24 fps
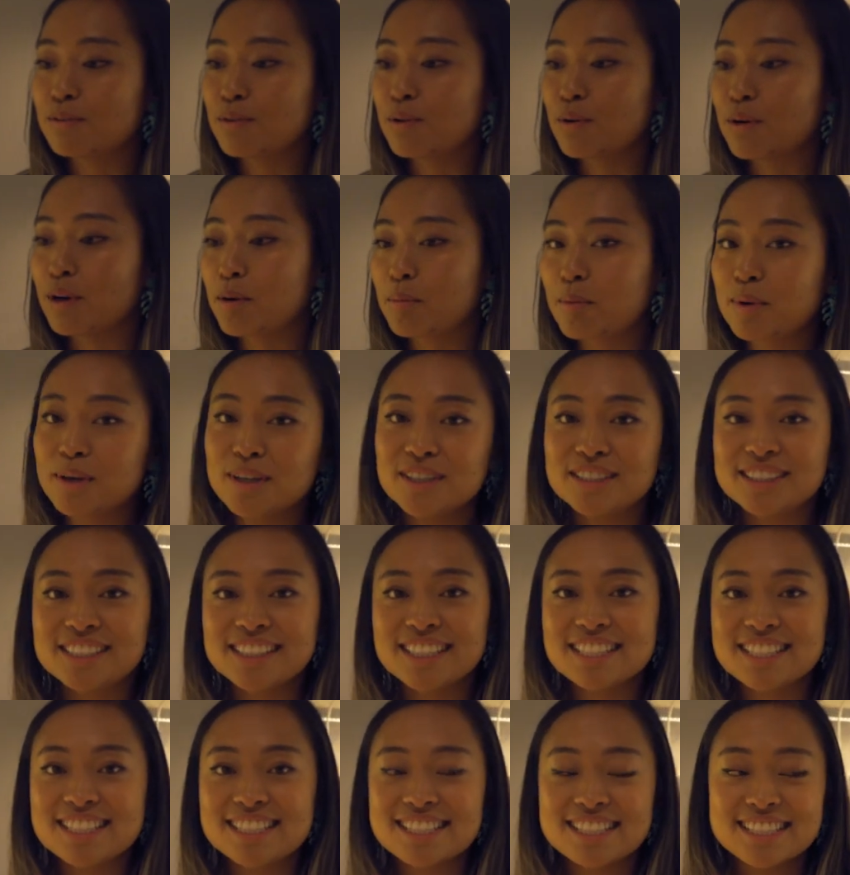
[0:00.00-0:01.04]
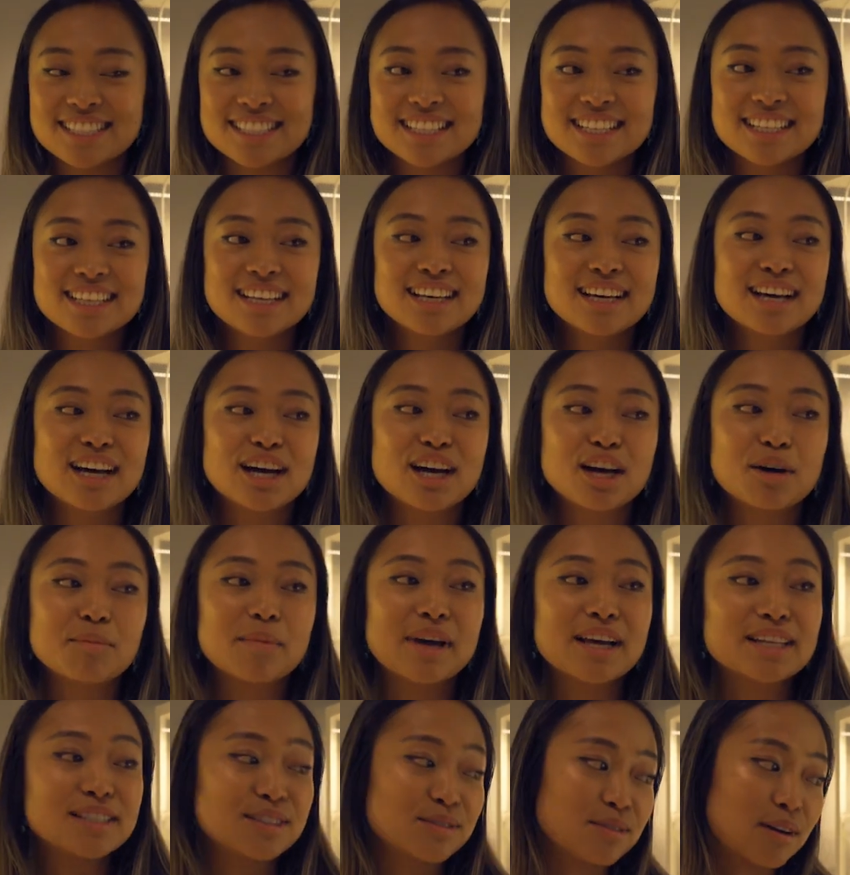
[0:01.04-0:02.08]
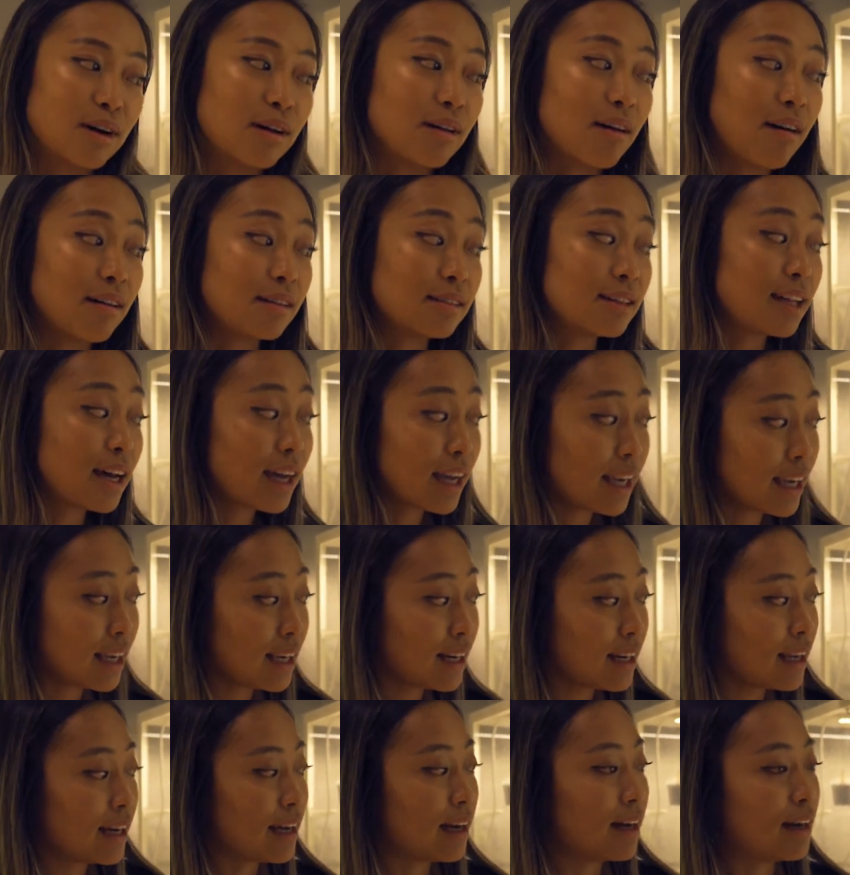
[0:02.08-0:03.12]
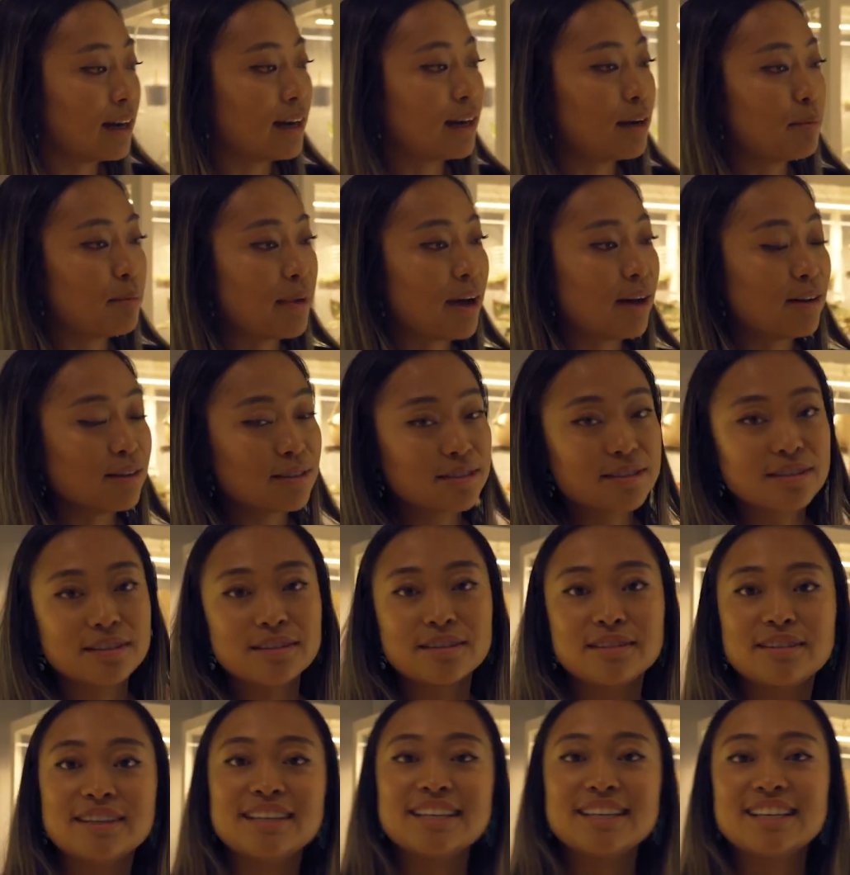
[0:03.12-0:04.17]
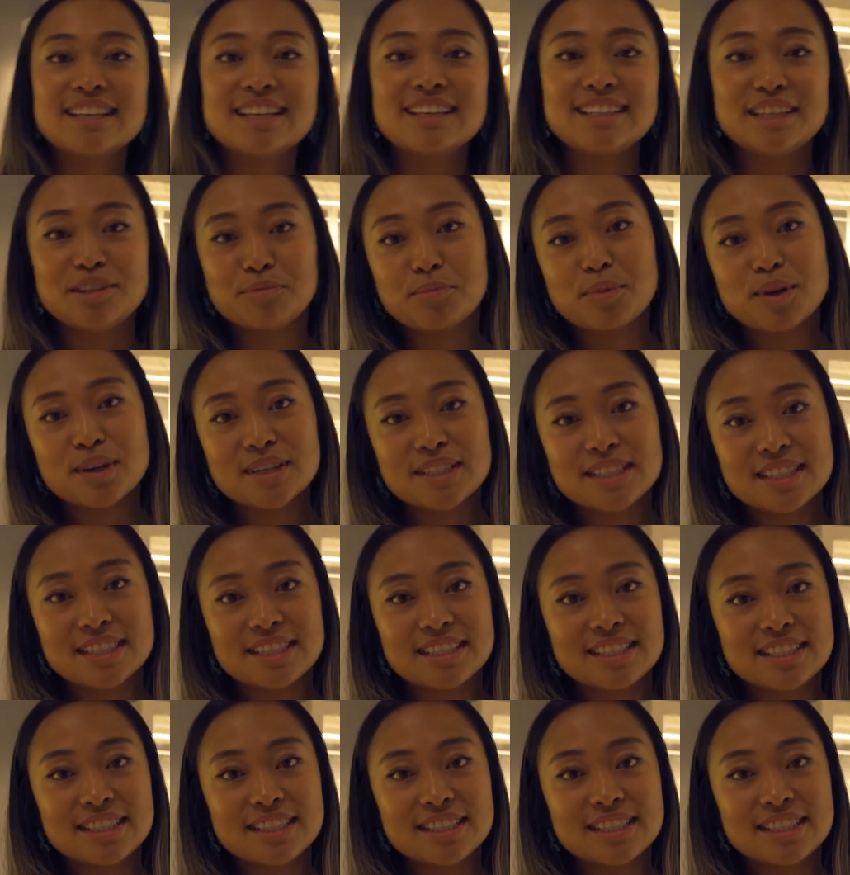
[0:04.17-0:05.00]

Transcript: for purchase as well online, also in person